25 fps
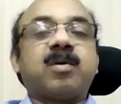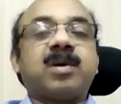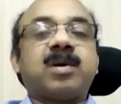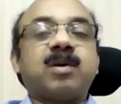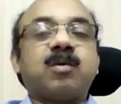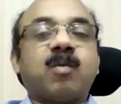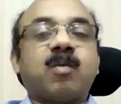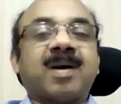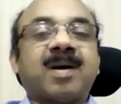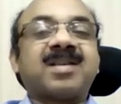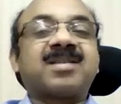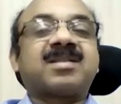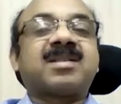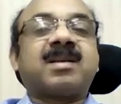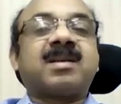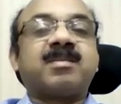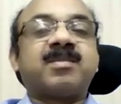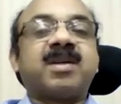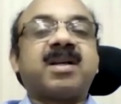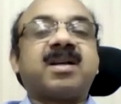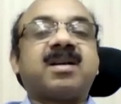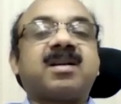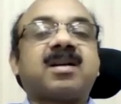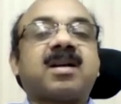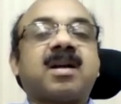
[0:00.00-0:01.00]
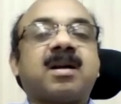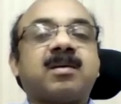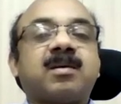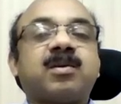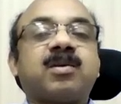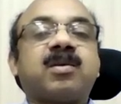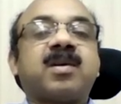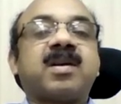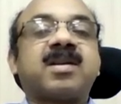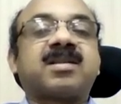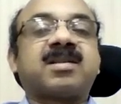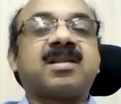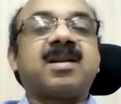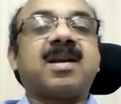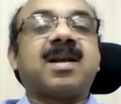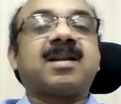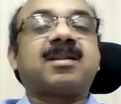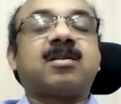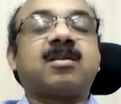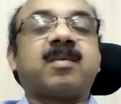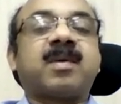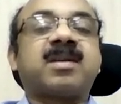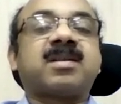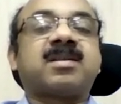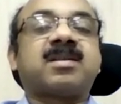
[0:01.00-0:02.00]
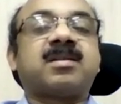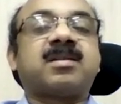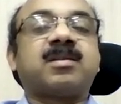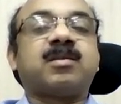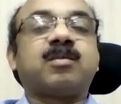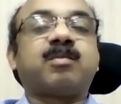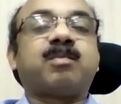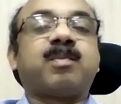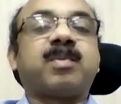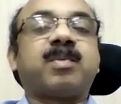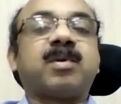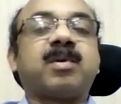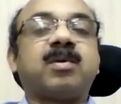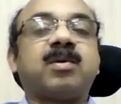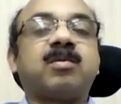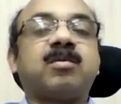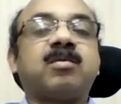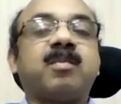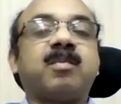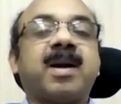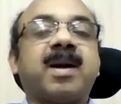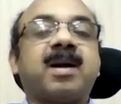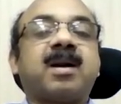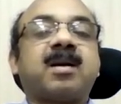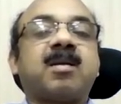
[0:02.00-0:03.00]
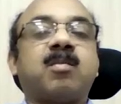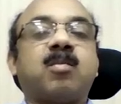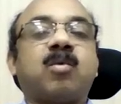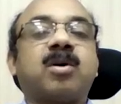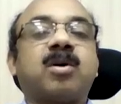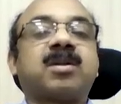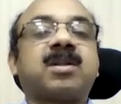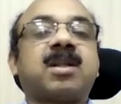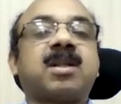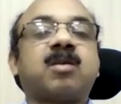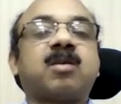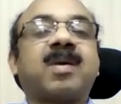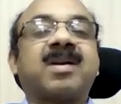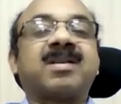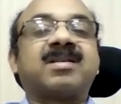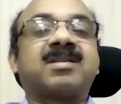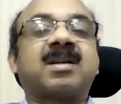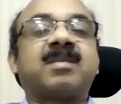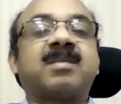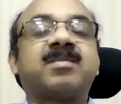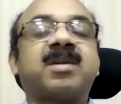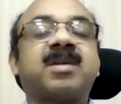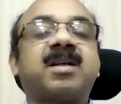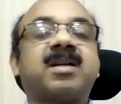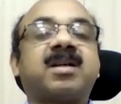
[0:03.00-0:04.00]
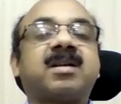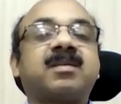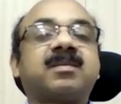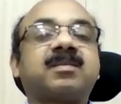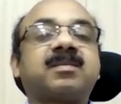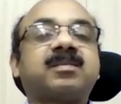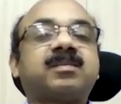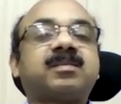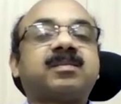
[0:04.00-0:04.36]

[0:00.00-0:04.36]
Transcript: only one subject continuously otherwise you, you made more than one subject